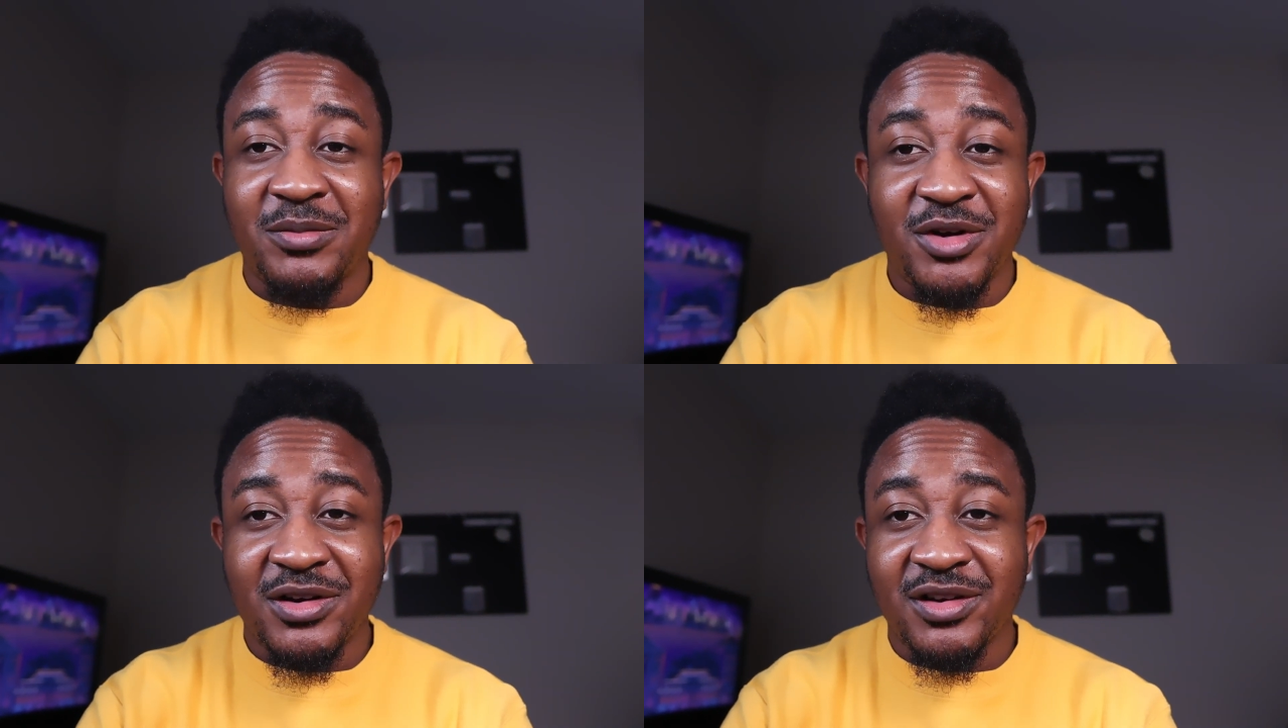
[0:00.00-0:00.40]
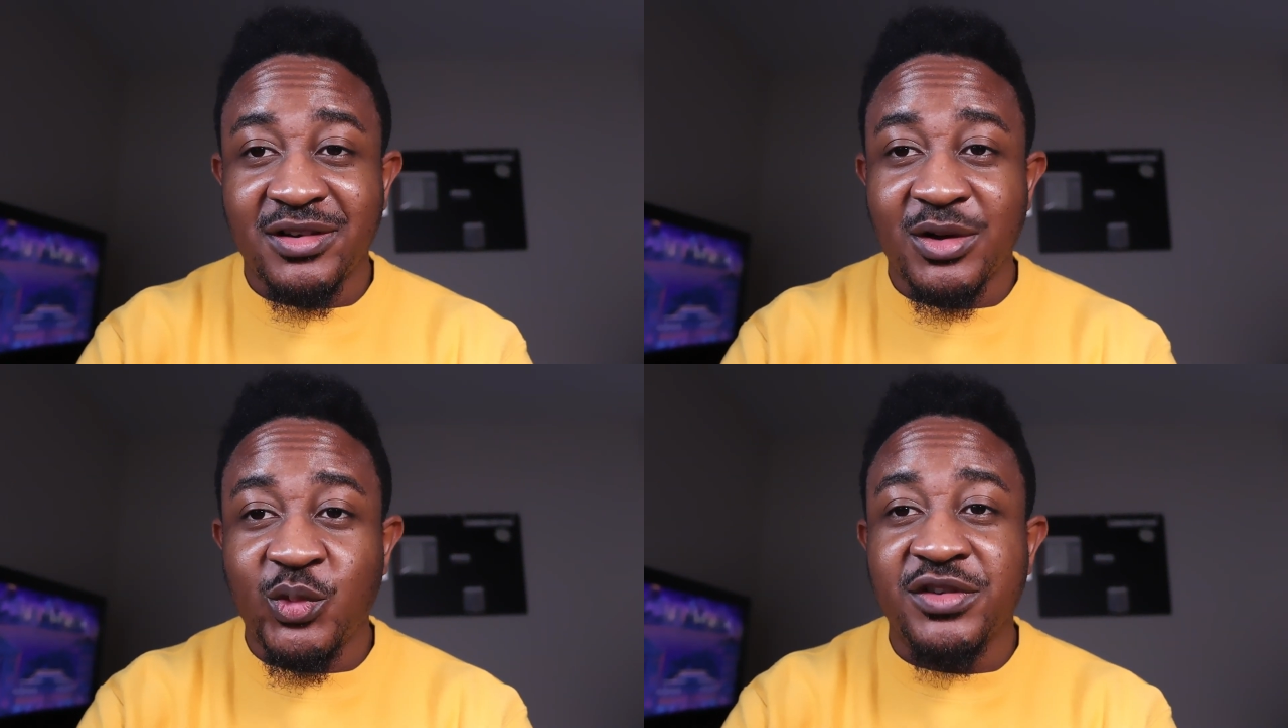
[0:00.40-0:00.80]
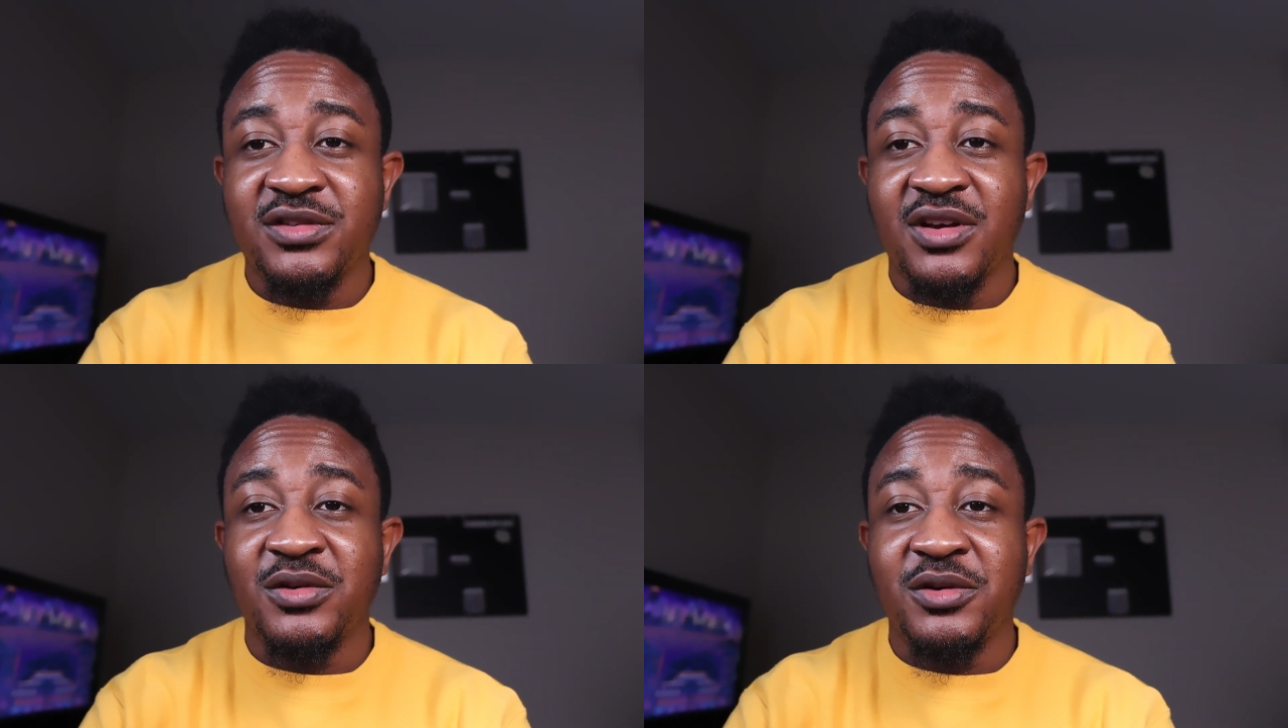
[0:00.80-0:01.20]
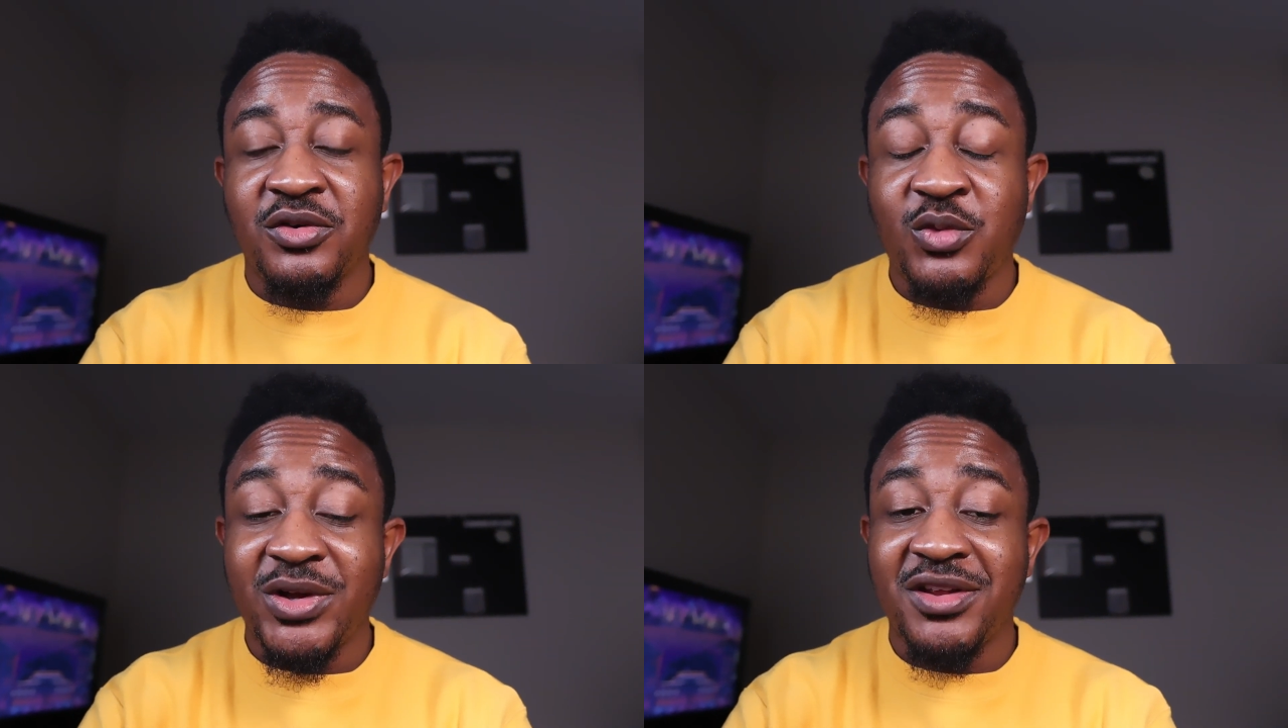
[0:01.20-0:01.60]
I'm not going to say we still
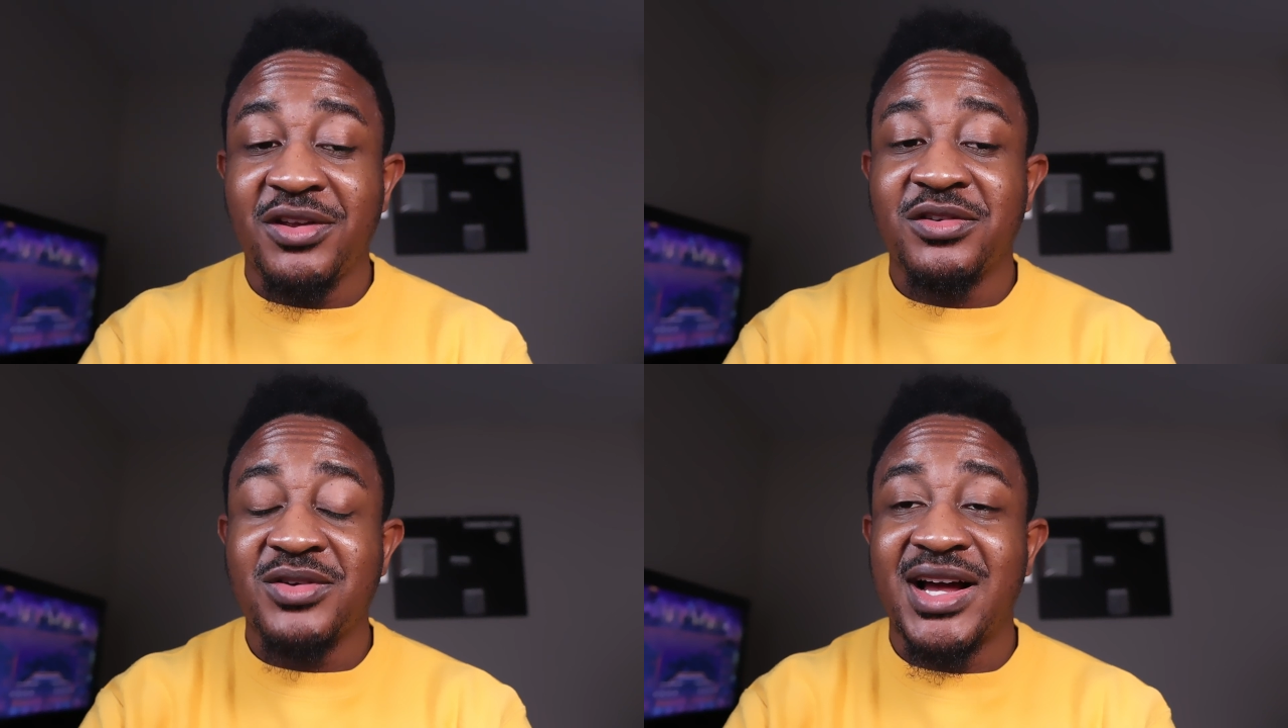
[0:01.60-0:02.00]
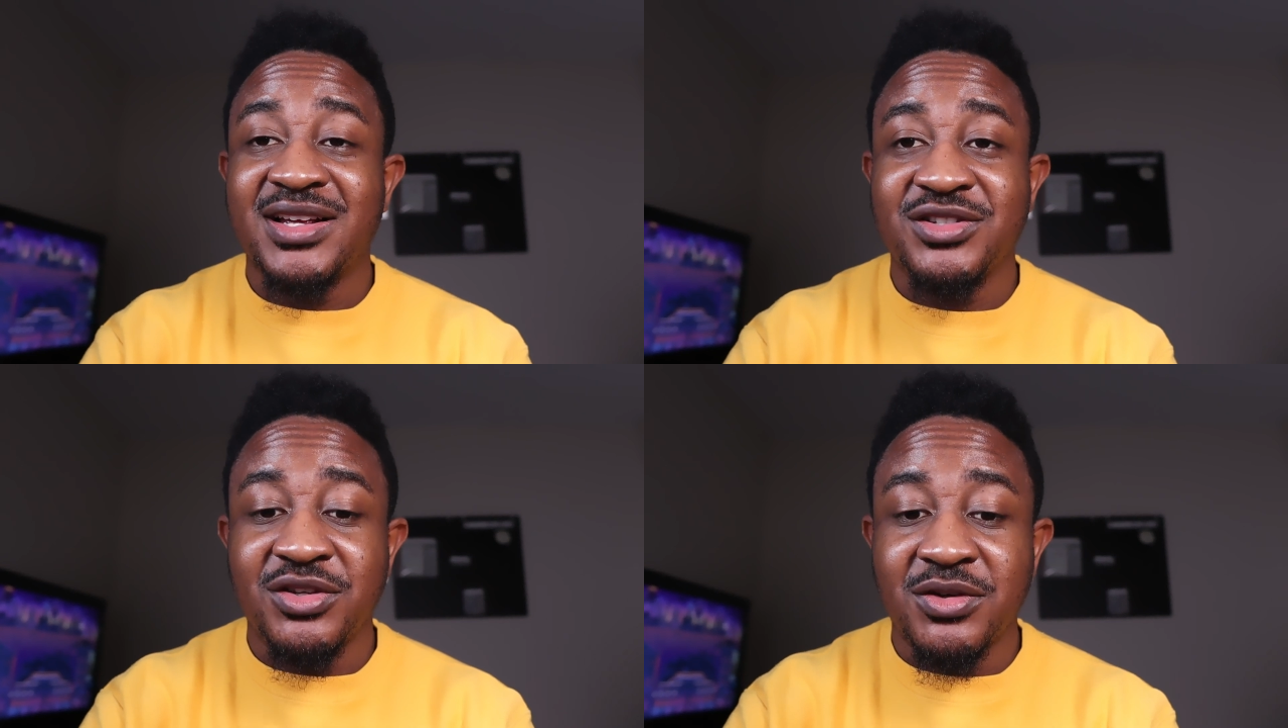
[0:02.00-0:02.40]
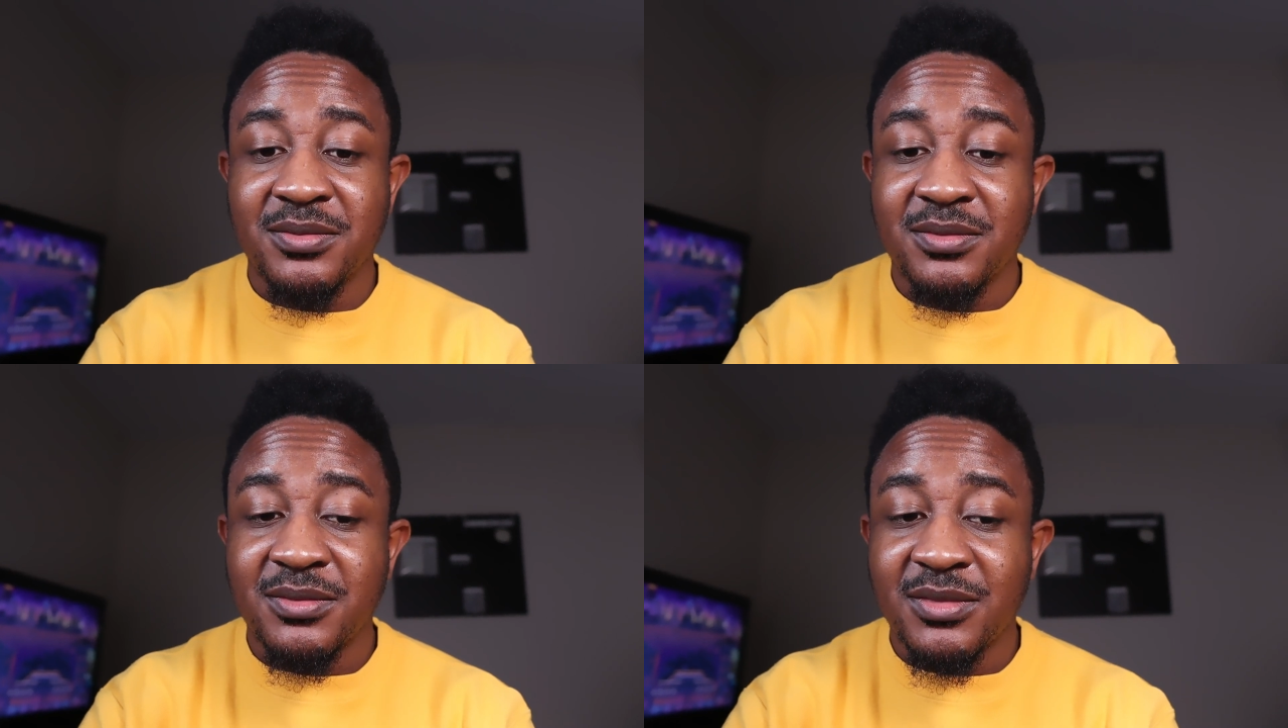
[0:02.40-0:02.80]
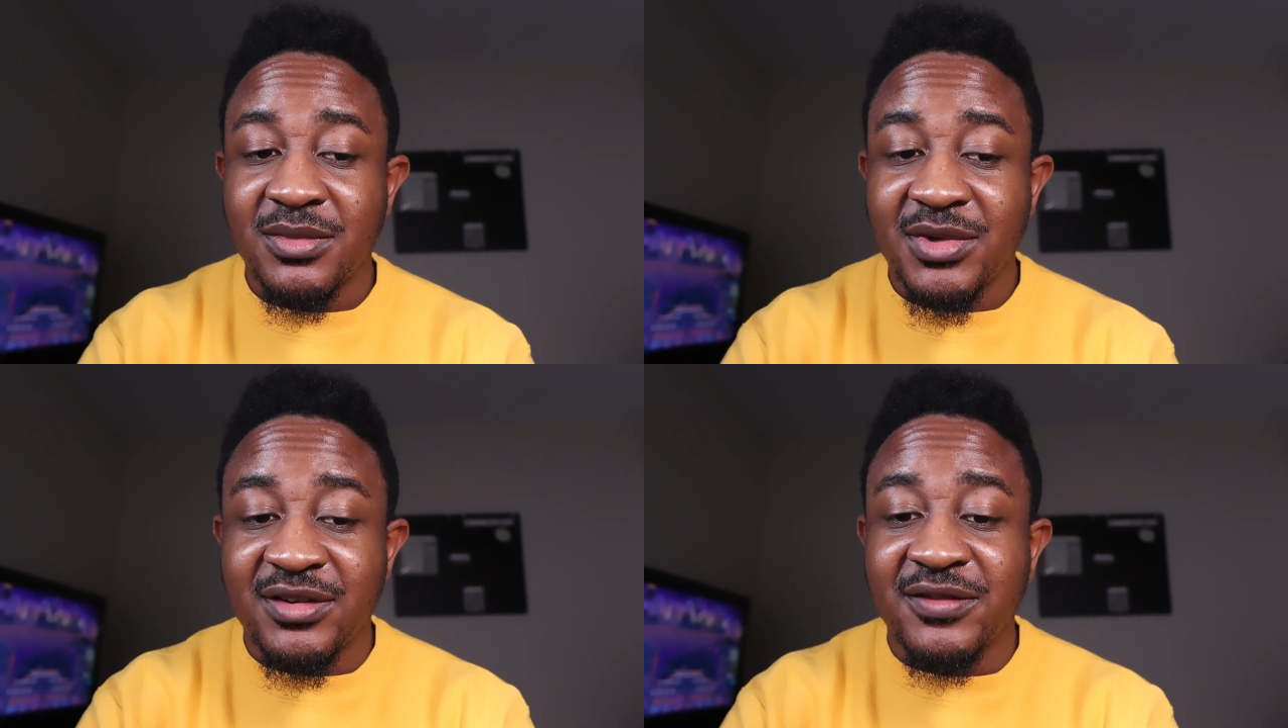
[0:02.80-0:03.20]
do, we used to assume
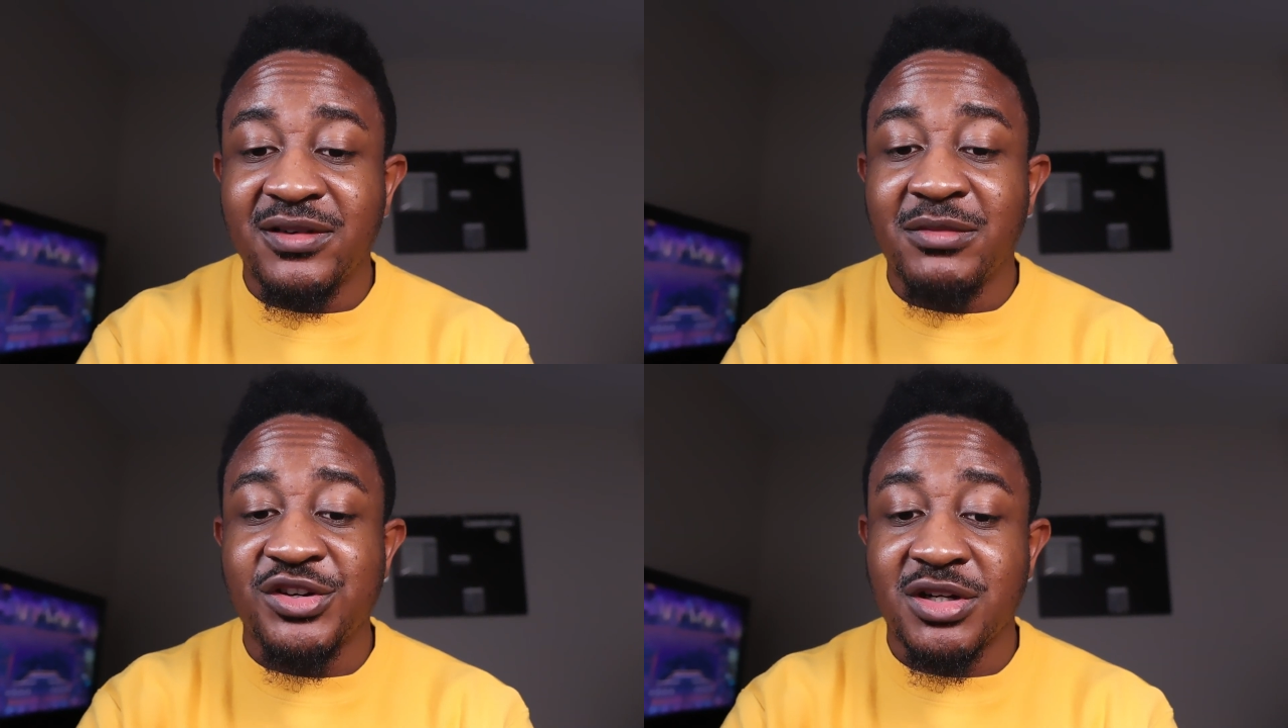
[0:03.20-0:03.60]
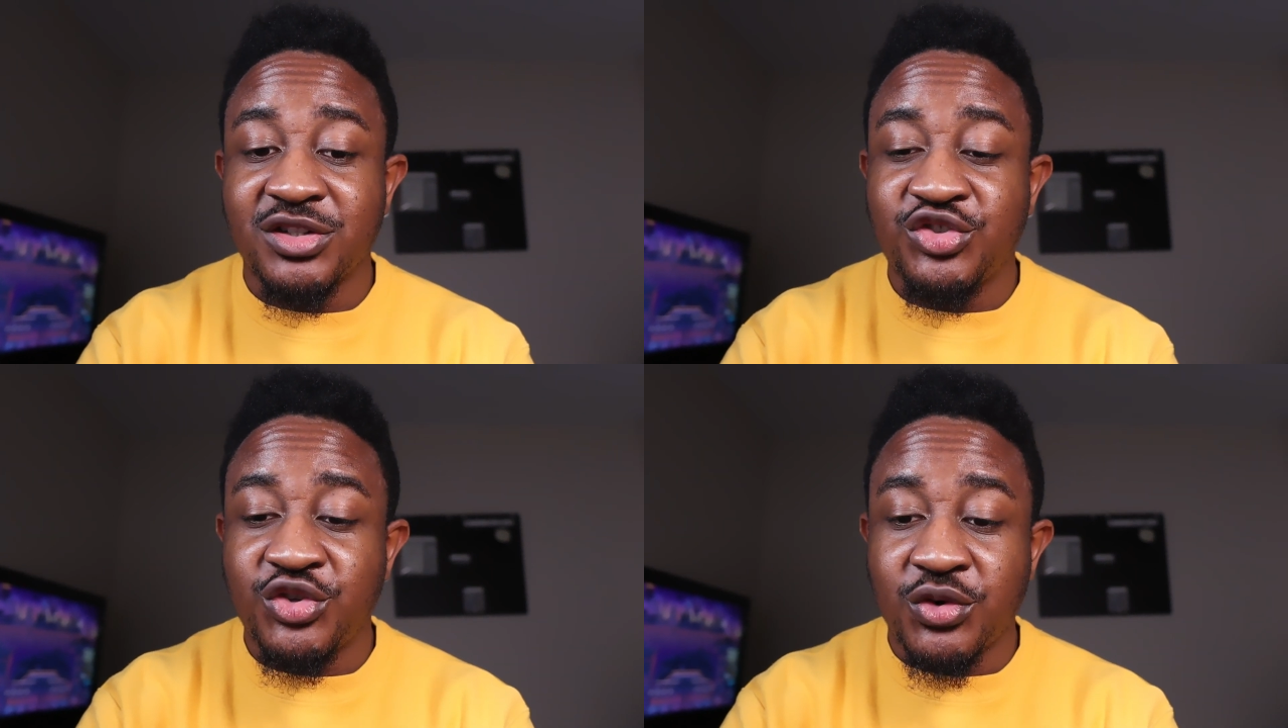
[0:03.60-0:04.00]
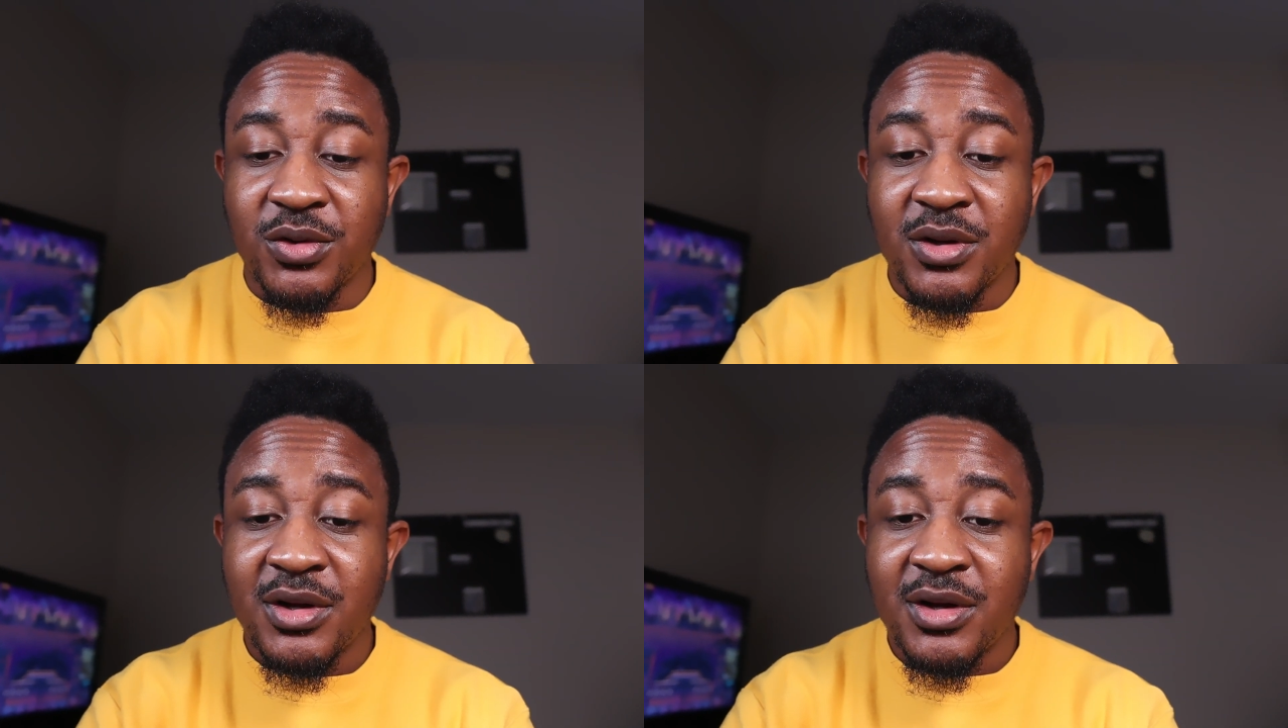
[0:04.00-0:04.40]
this information is true.